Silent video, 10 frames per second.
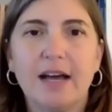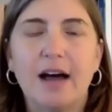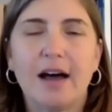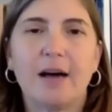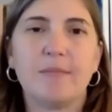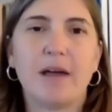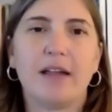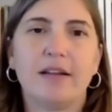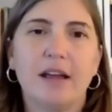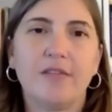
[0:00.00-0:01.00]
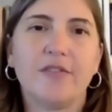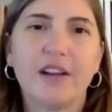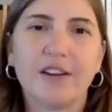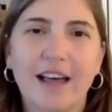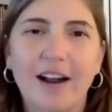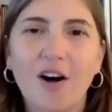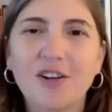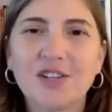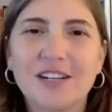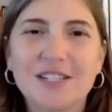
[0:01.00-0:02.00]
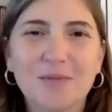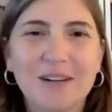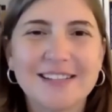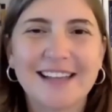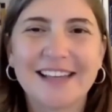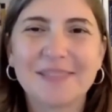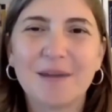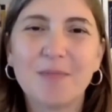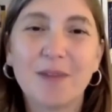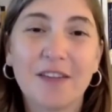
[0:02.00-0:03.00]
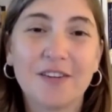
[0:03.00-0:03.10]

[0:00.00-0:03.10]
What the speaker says: and figure that out. Also, I just want to say it's my brother